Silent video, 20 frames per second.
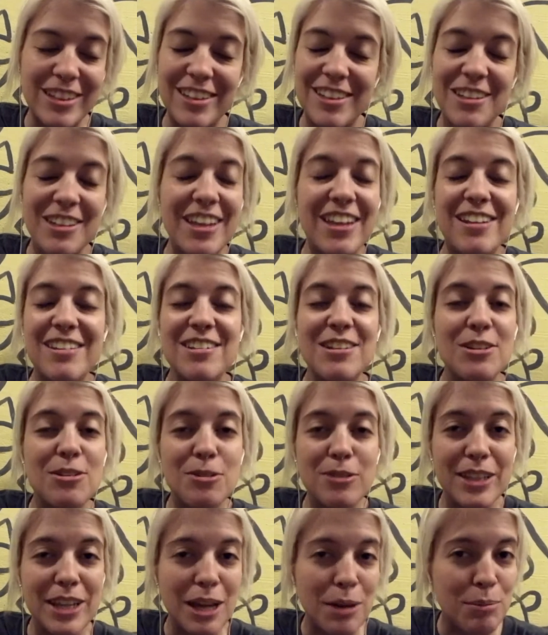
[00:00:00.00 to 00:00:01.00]
Again, it
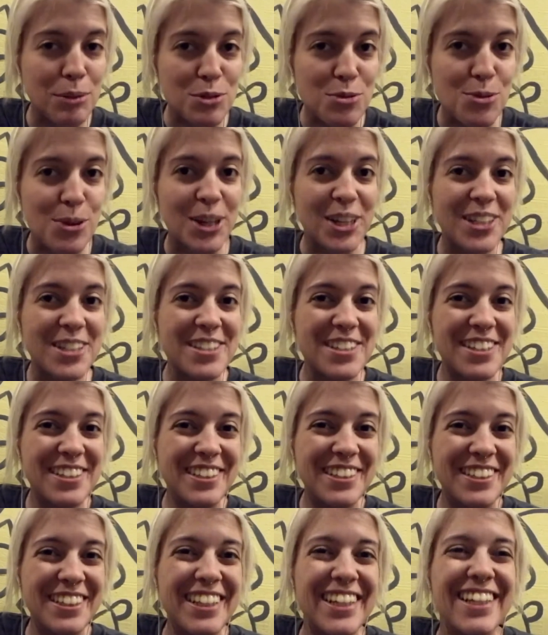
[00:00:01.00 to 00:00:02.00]
only happened twice,
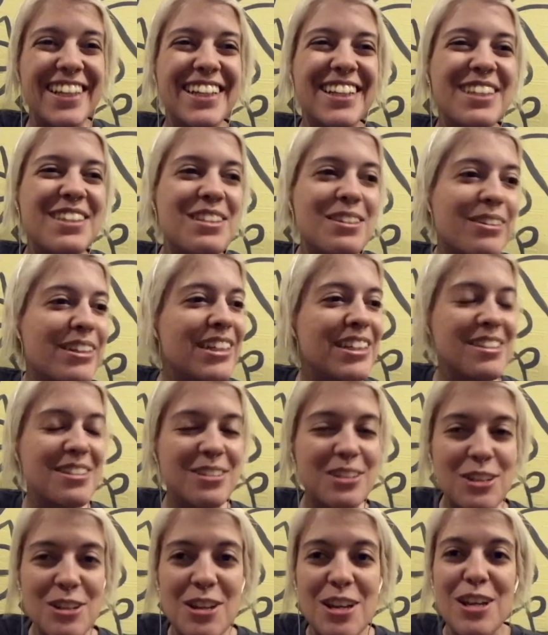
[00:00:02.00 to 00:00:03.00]
so I need
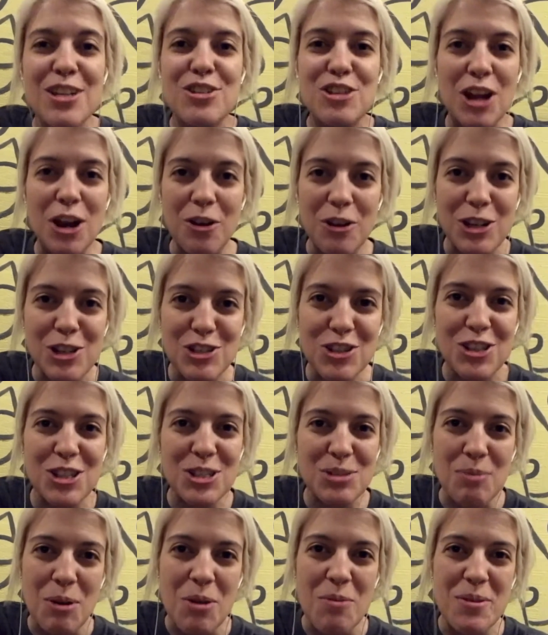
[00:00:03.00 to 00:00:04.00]
to cherish
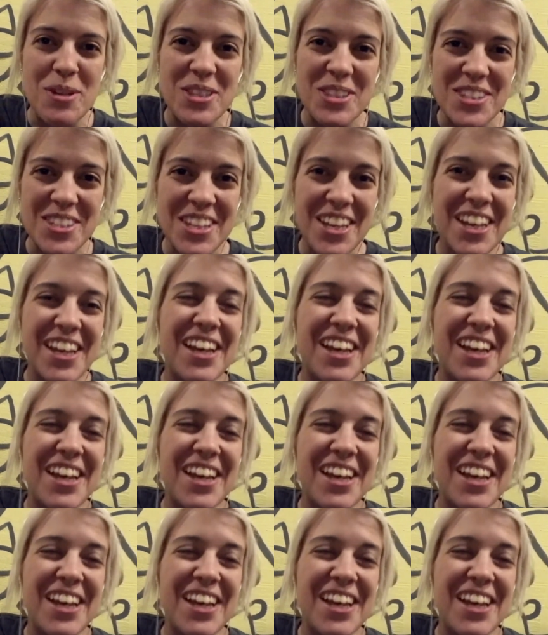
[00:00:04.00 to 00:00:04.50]
these moments.